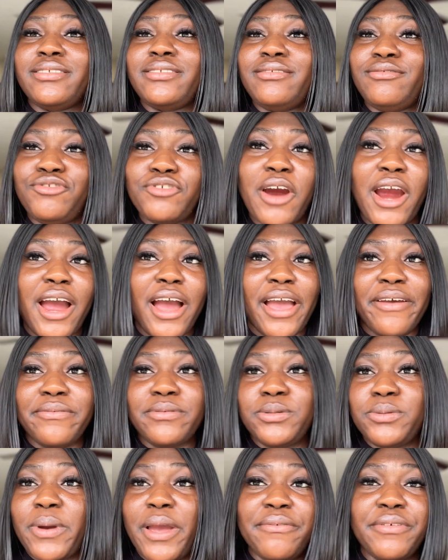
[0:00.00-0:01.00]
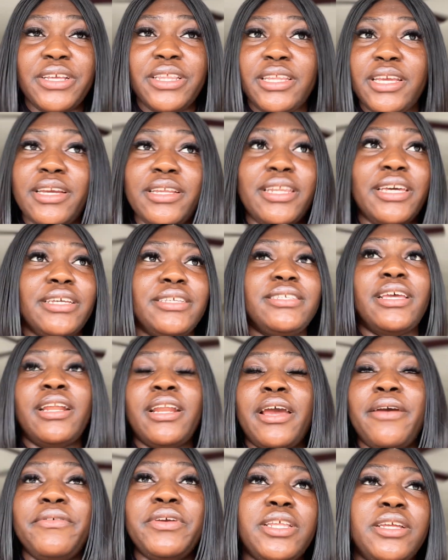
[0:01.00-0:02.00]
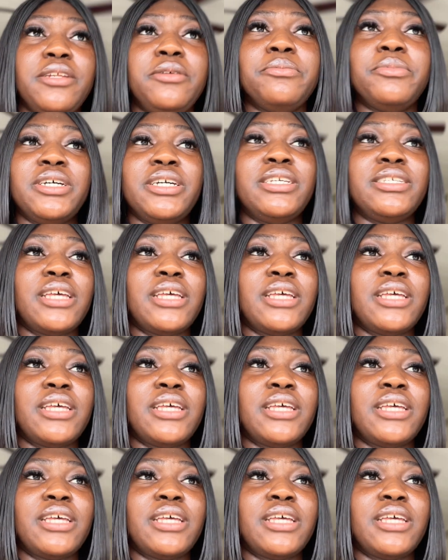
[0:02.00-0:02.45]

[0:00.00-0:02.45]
drive, do everything, like set everything in place.